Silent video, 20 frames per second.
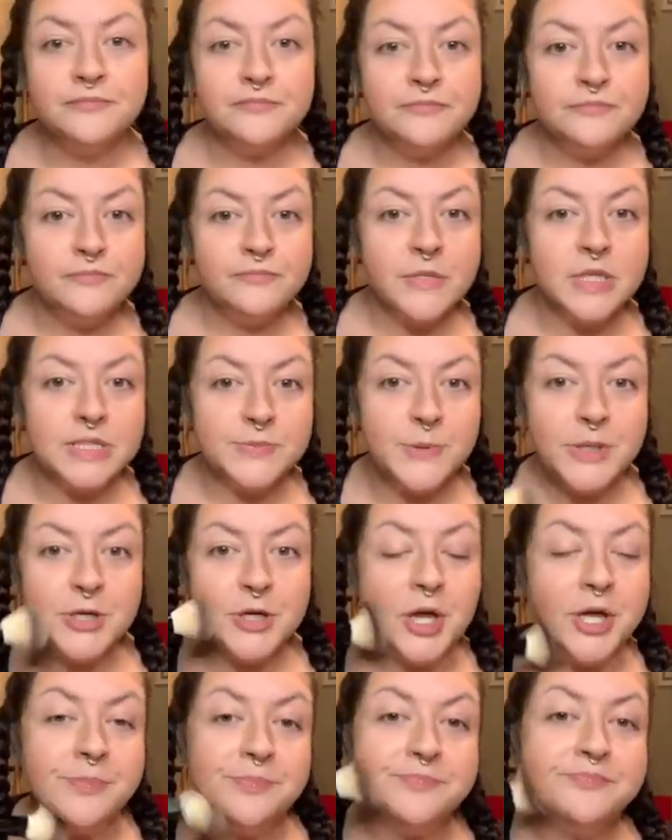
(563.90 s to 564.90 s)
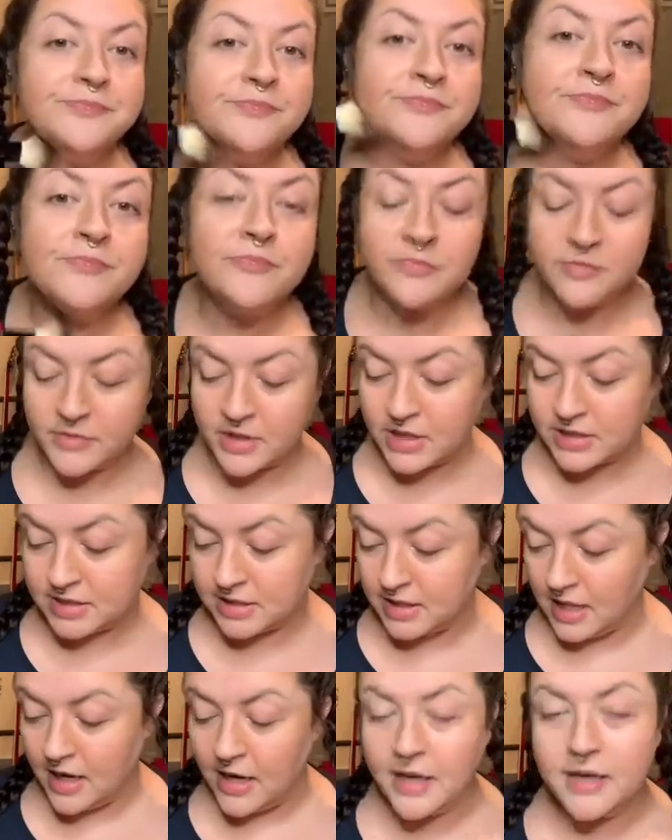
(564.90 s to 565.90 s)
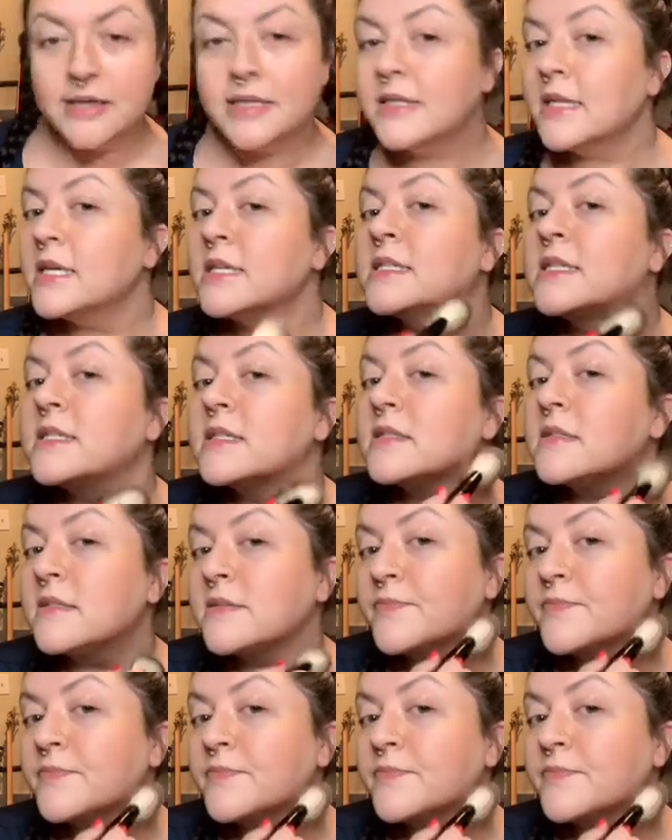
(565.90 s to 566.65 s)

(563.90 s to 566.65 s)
that's pretty good. I think that's